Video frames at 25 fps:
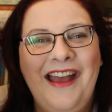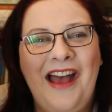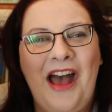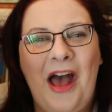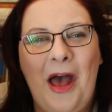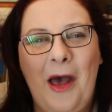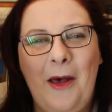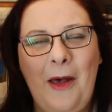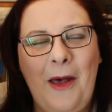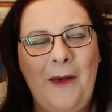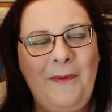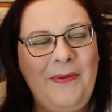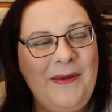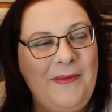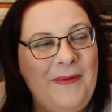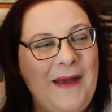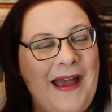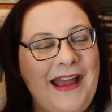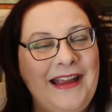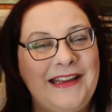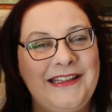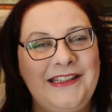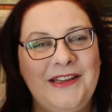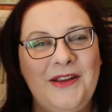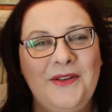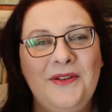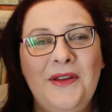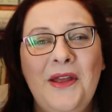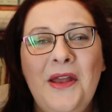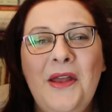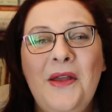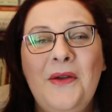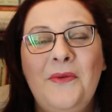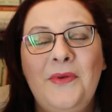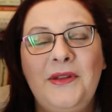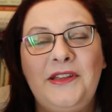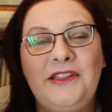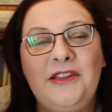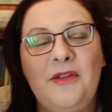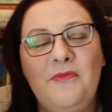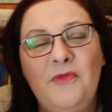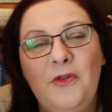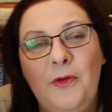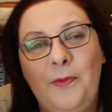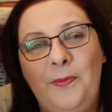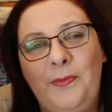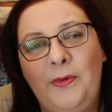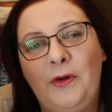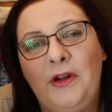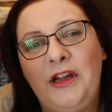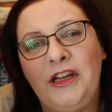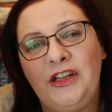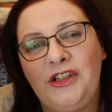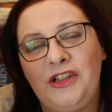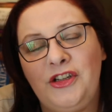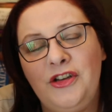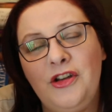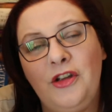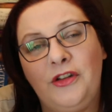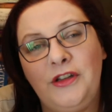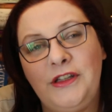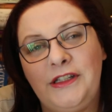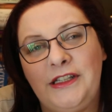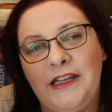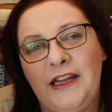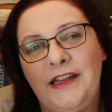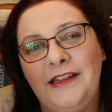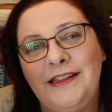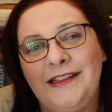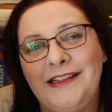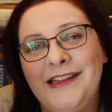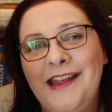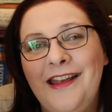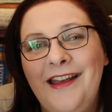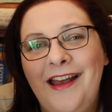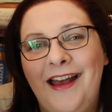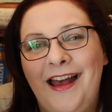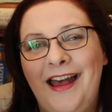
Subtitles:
I'll be back soon with some more bookish nonsense.